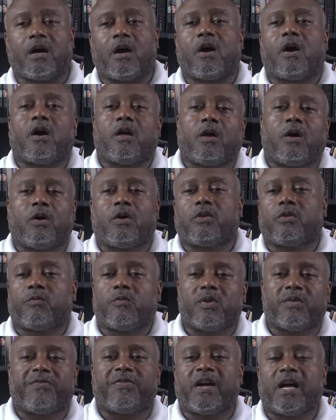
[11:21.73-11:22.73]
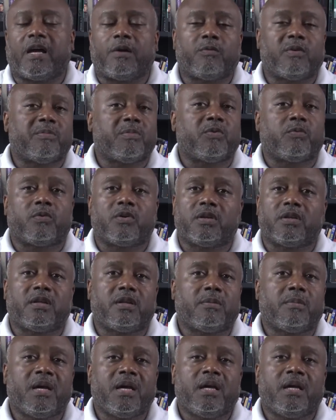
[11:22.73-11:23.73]
oh, the one fine women want
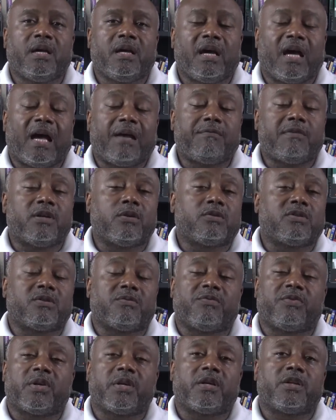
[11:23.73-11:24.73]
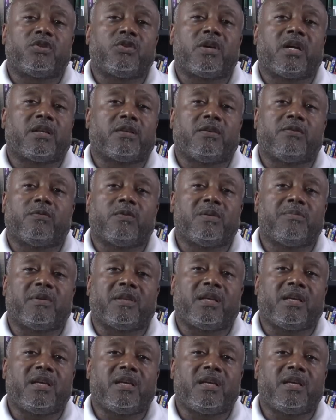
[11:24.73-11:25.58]
him, I've known some very attractive women.